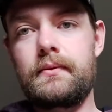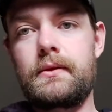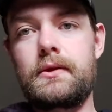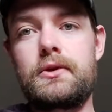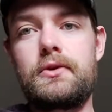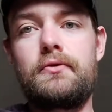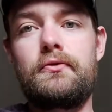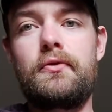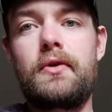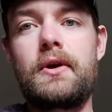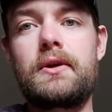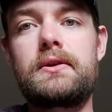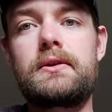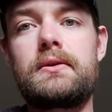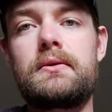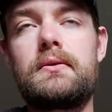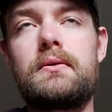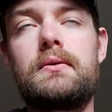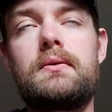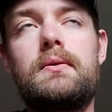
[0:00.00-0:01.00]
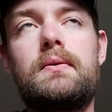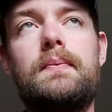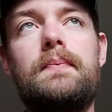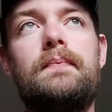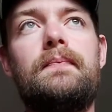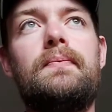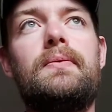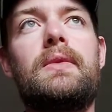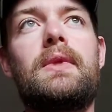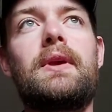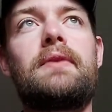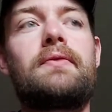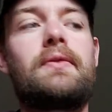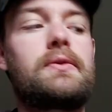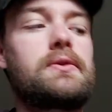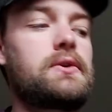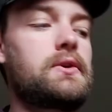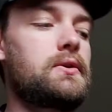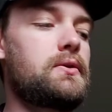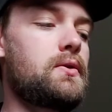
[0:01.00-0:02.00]
2 frets. If I
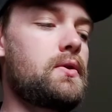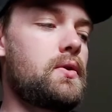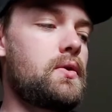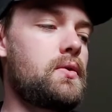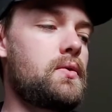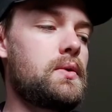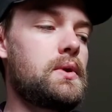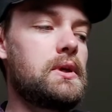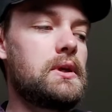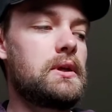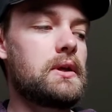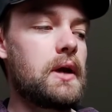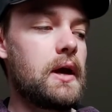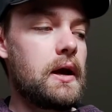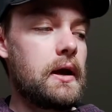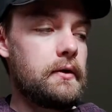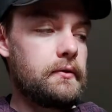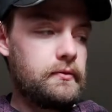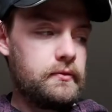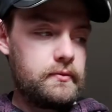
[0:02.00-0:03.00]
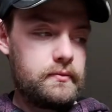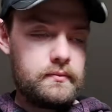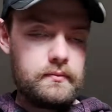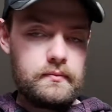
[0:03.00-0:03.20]
was going to go E to F,